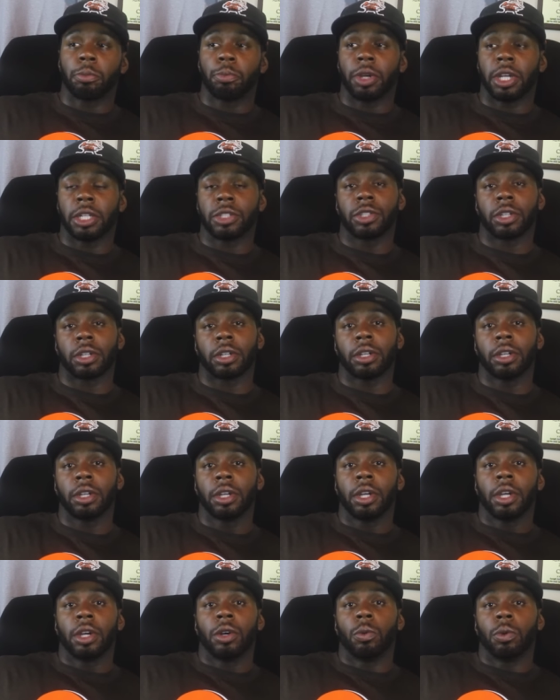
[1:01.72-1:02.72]
picture
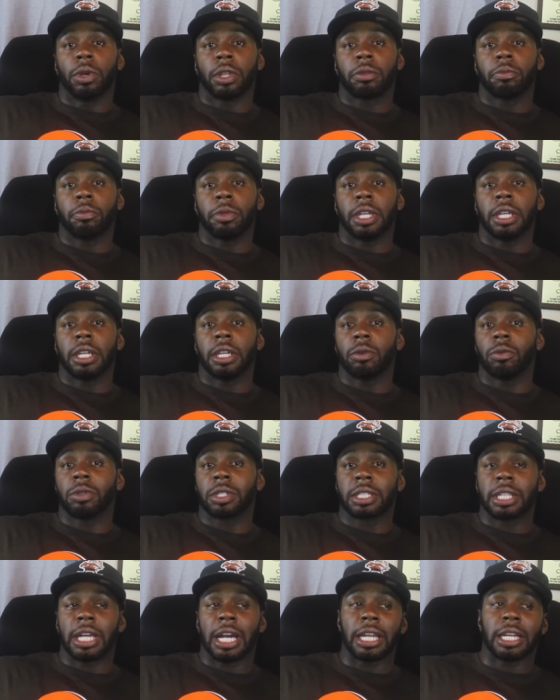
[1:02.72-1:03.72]
with me. It
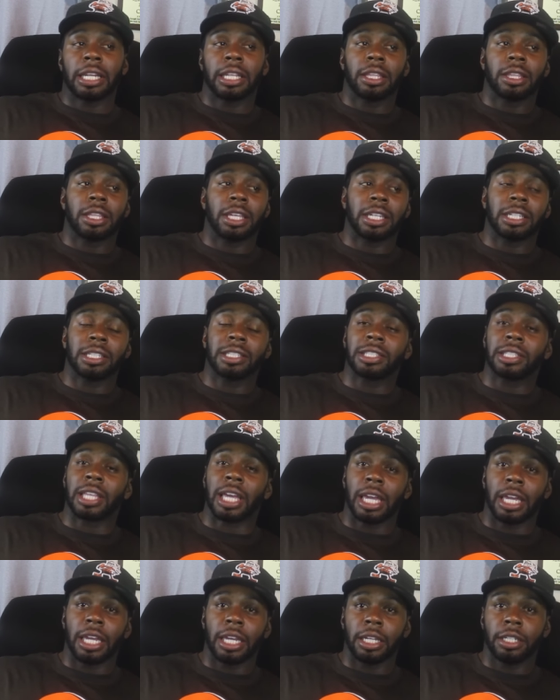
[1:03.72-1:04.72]
was not anything
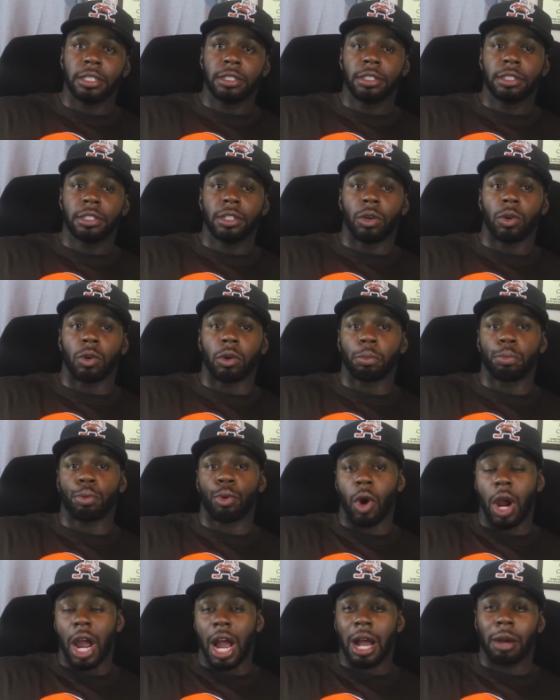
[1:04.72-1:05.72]
staged or
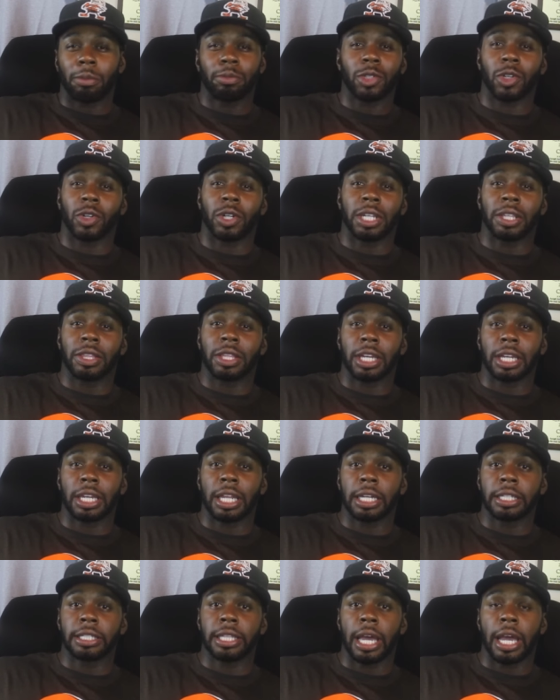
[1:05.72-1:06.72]
propped or anything
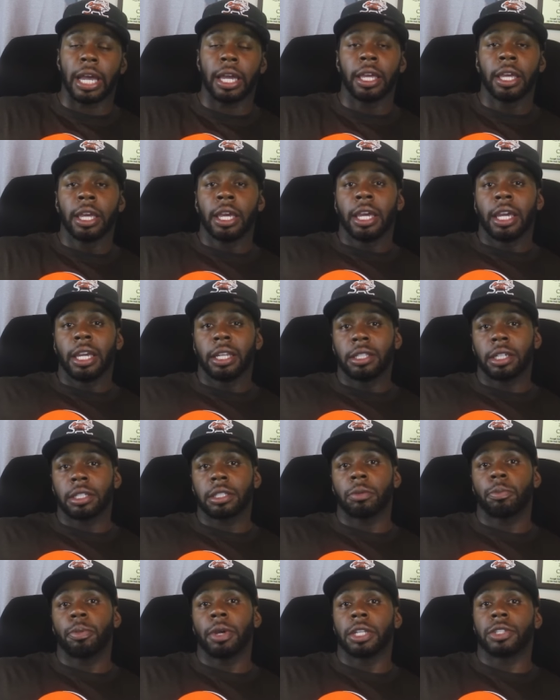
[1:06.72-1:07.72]
like that. He took
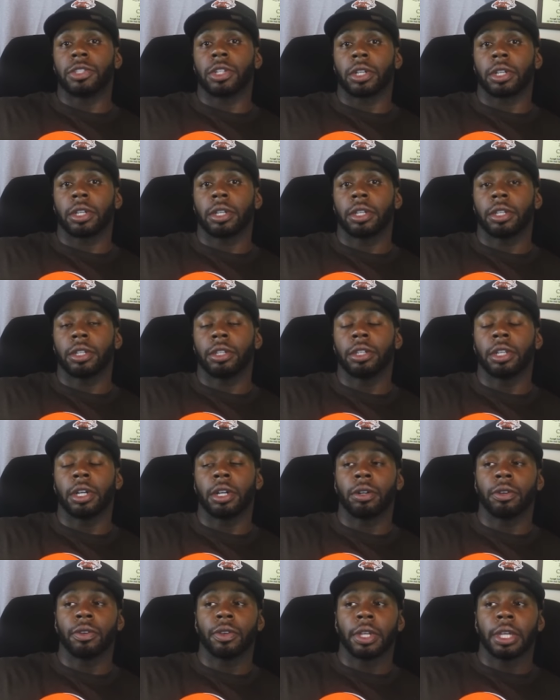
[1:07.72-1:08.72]
the picture, you
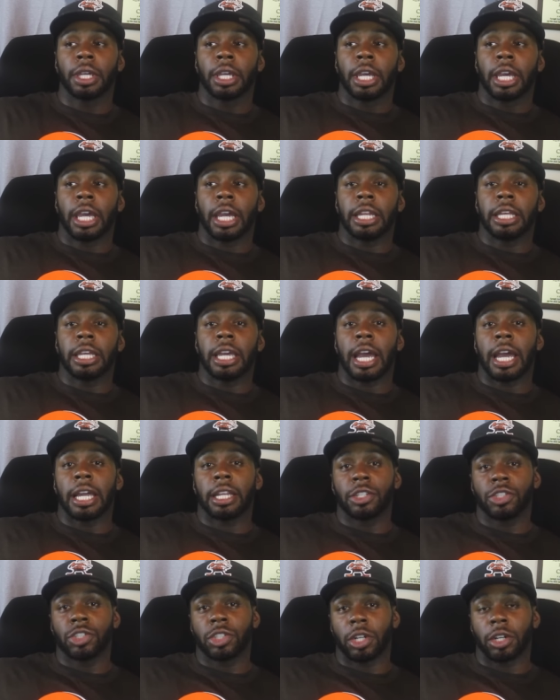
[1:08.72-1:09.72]
know, and he had
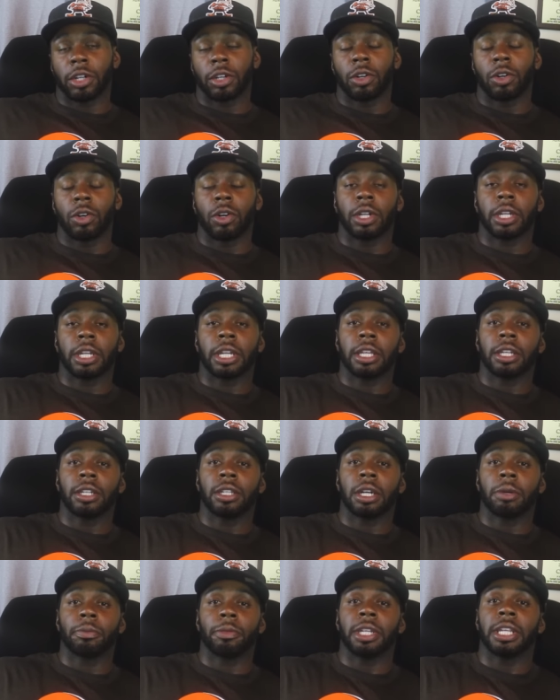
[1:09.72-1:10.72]
his shirt on. And
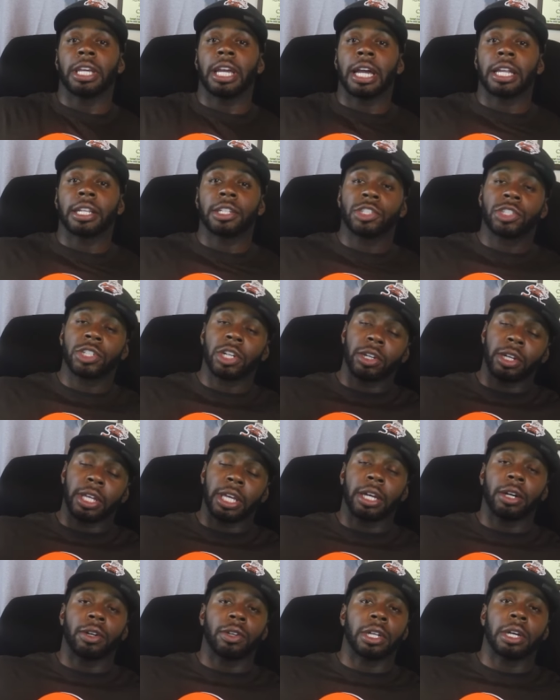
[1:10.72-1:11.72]
he, I mean, he had his shirt
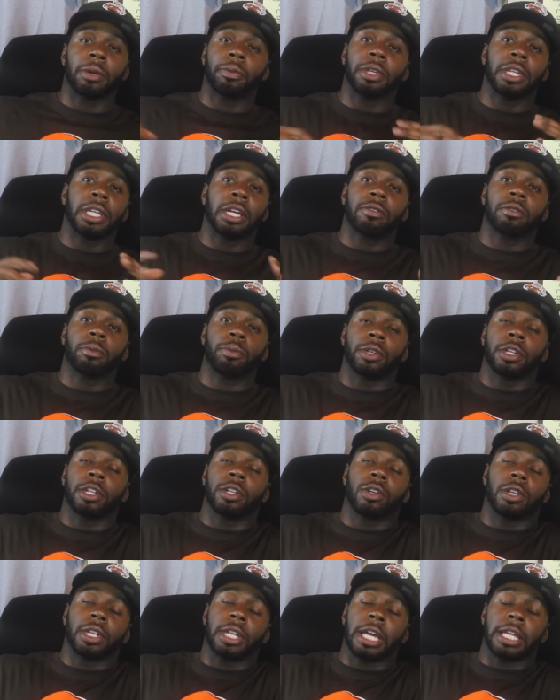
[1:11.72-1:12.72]
held up. He never put it
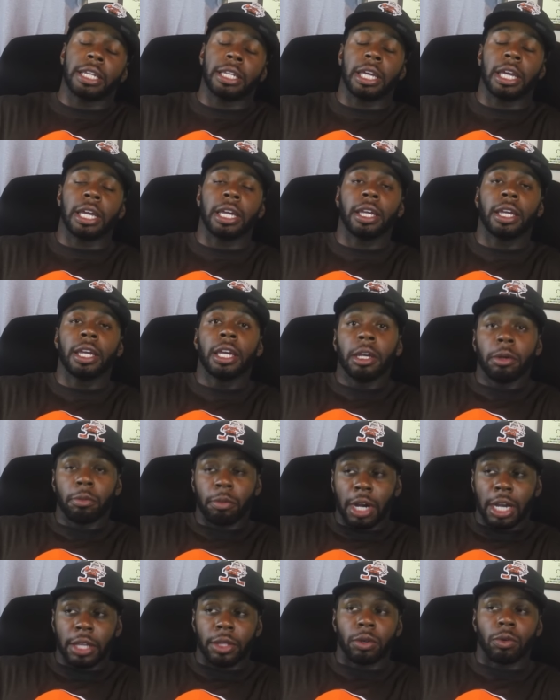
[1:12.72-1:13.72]
on that day,
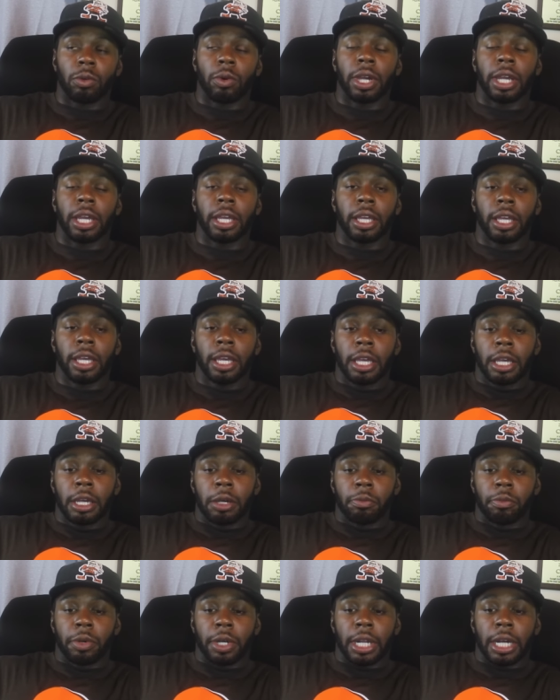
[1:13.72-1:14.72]
by the way.
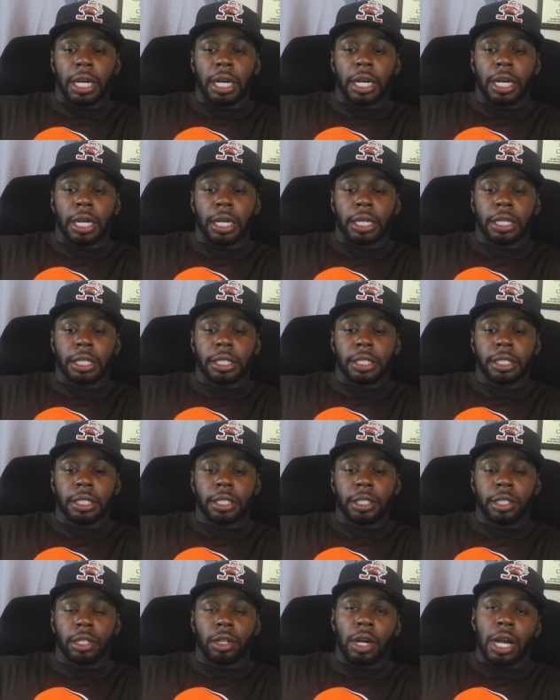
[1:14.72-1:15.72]
But, uh,
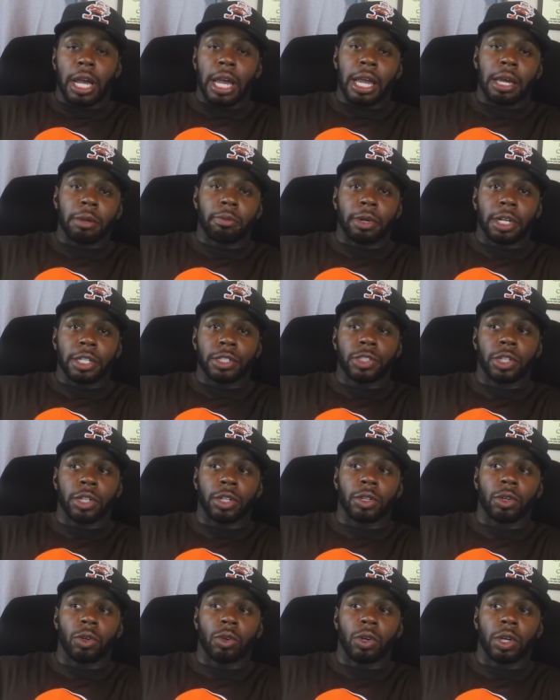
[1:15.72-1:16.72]
you know, I had my
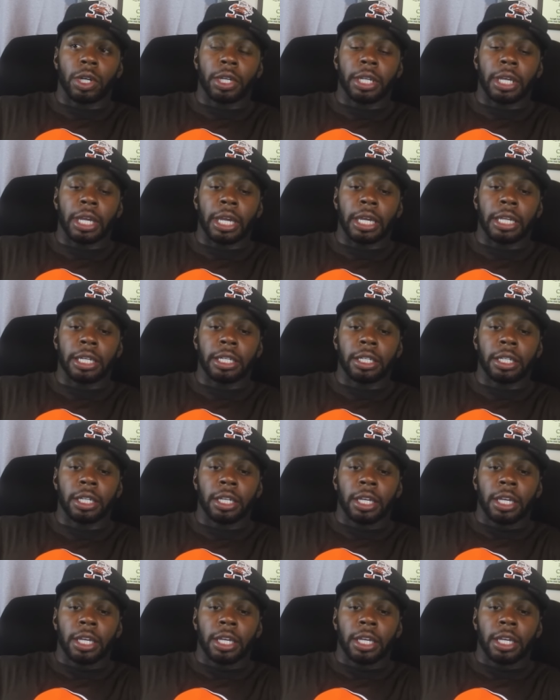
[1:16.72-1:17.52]
shirt on and